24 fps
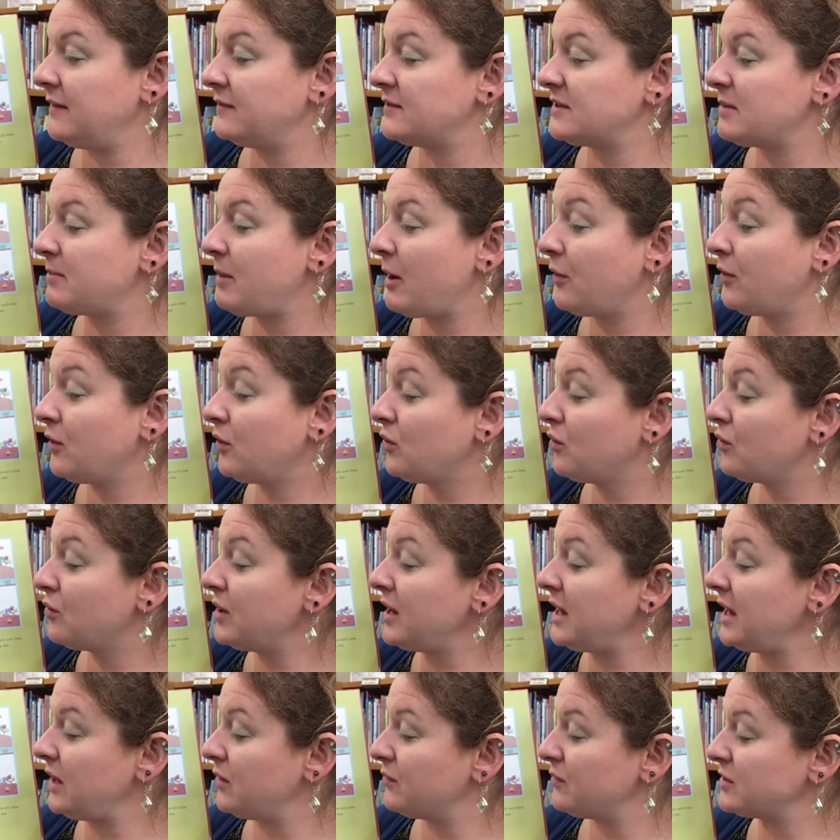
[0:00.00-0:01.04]
about the
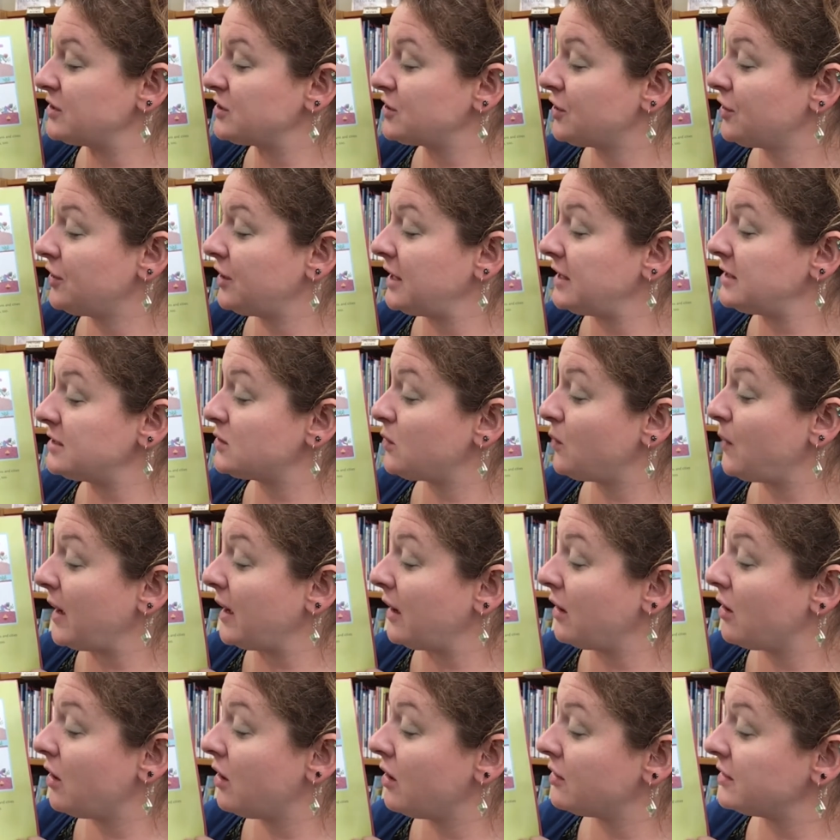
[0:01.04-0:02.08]
green returning to
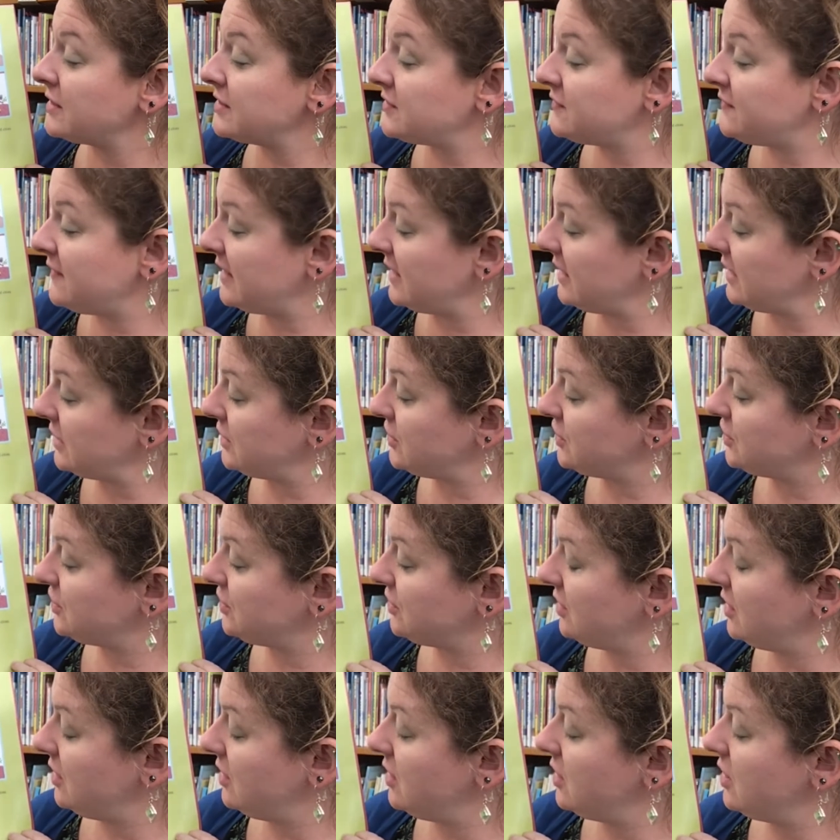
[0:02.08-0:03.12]
Wangari's village.
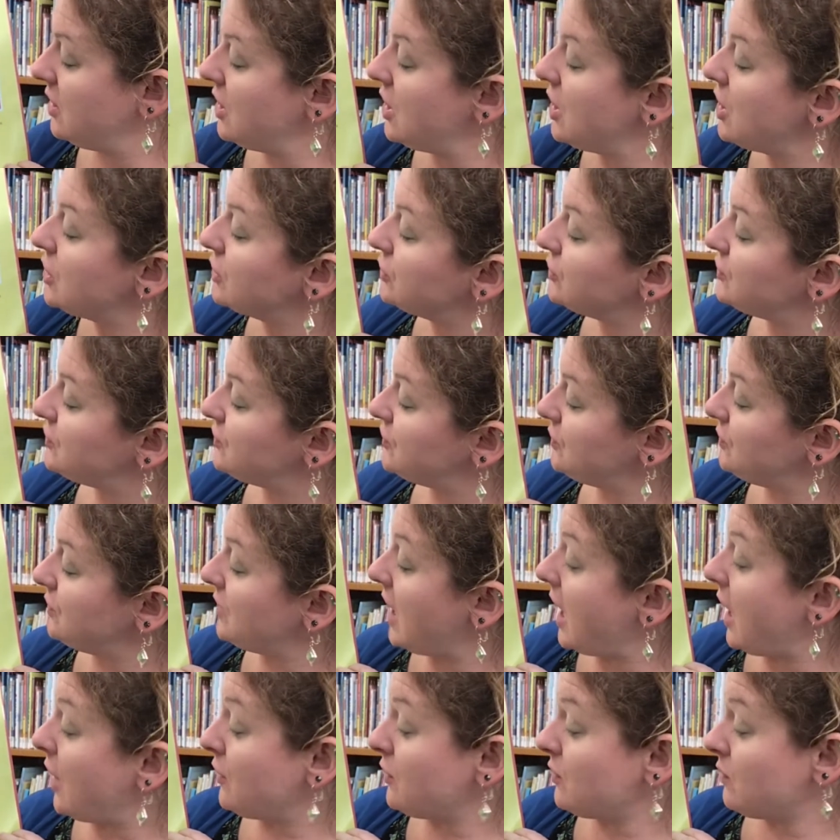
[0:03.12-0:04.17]
Soon
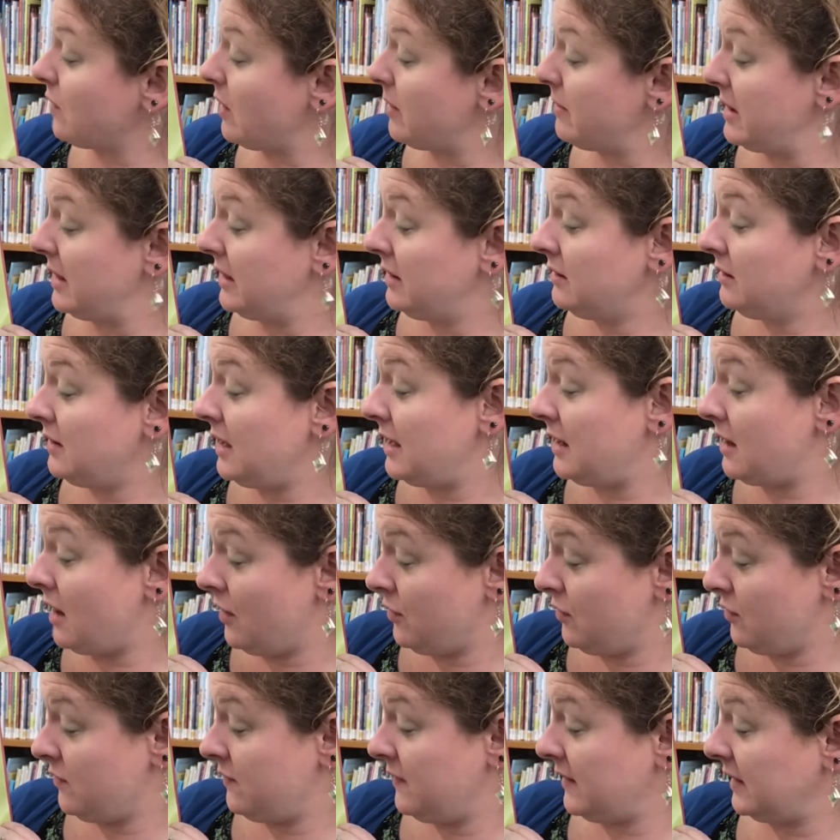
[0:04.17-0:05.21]
other women in
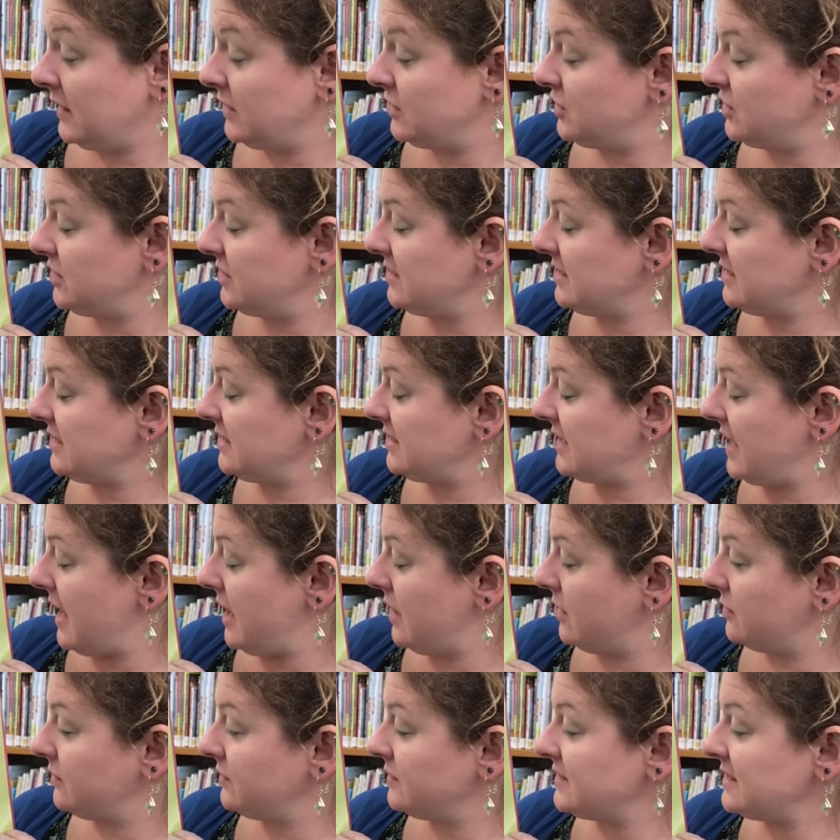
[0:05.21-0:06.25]
other villages and
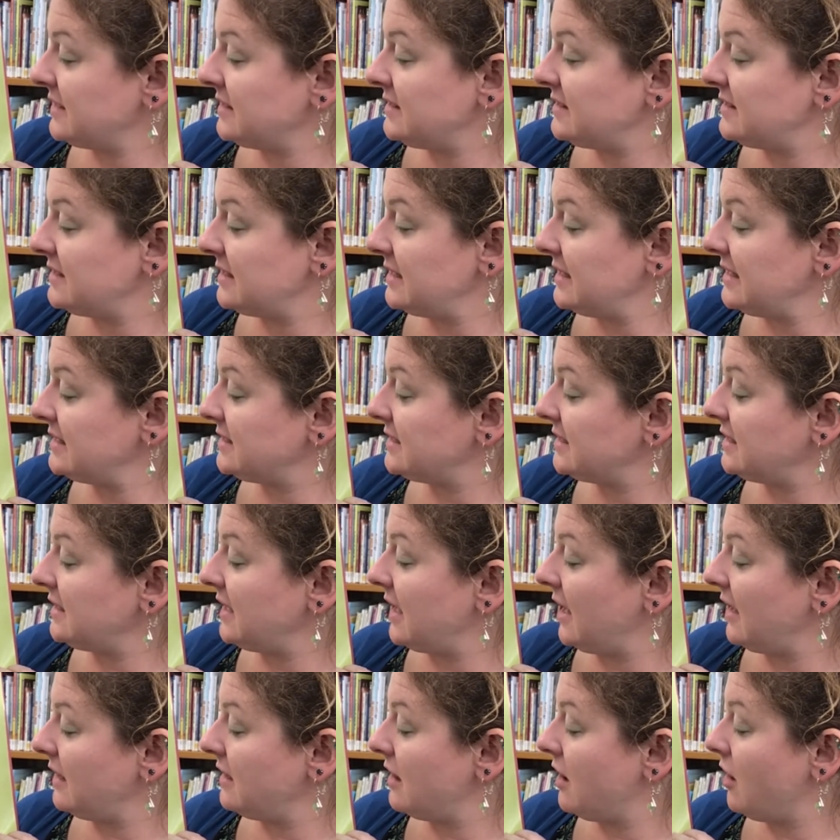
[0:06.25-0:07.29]
towns and cities in
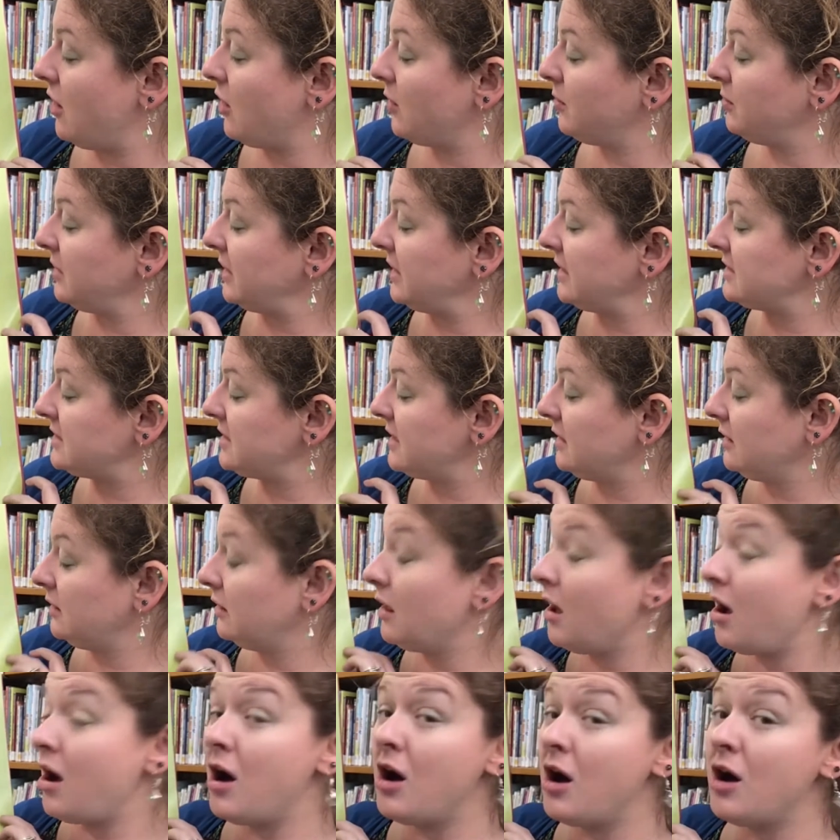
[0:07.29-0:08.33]
Kenya are planting
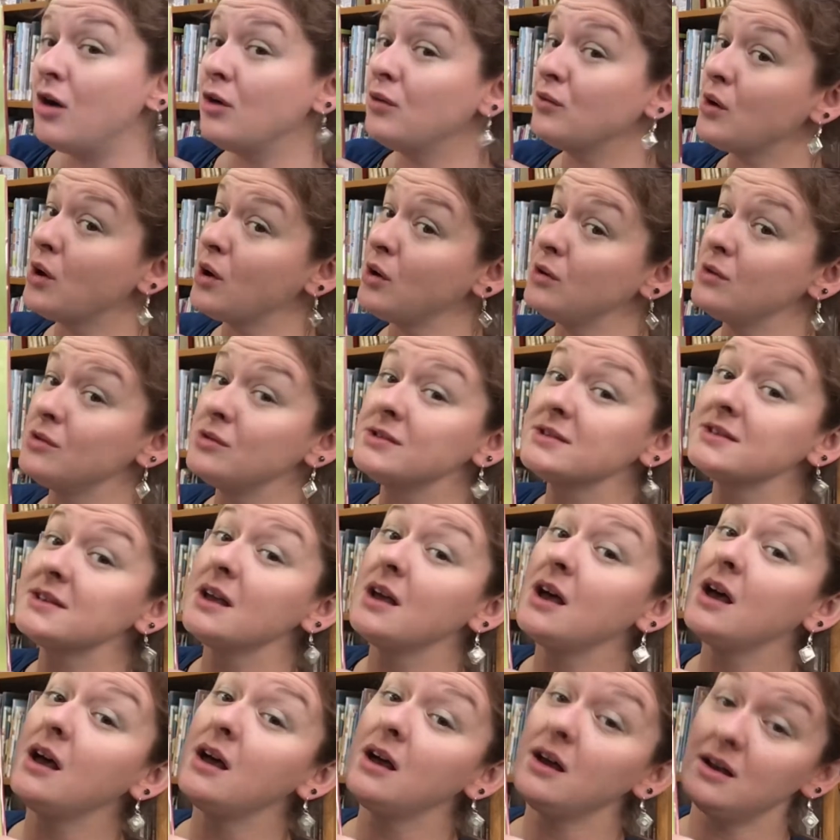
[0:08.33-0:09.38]
long rows
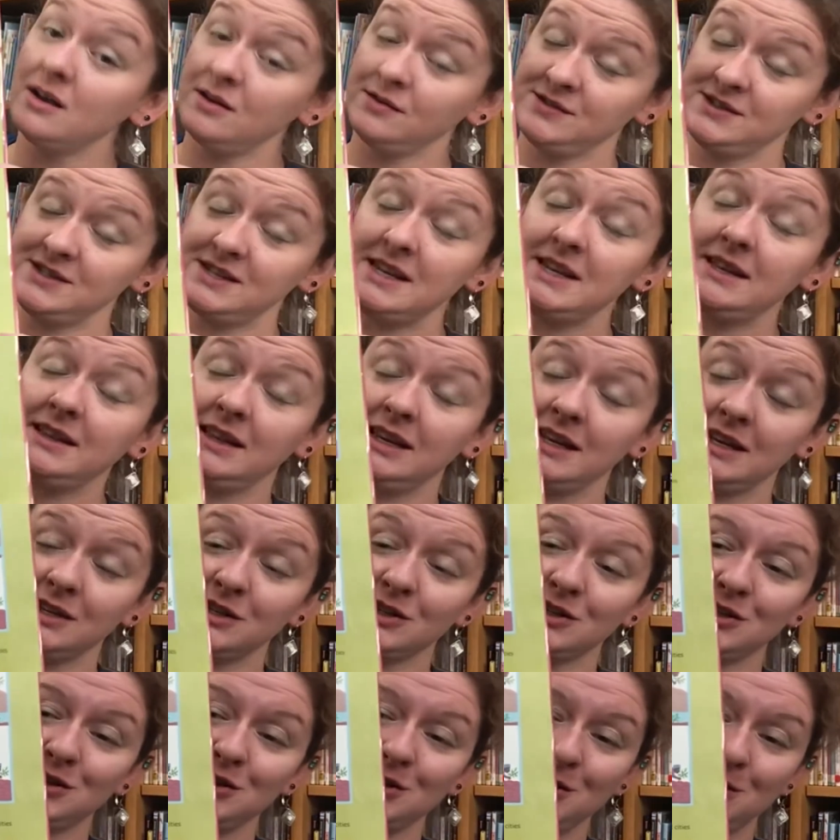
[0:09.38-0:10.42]
of seedlings too.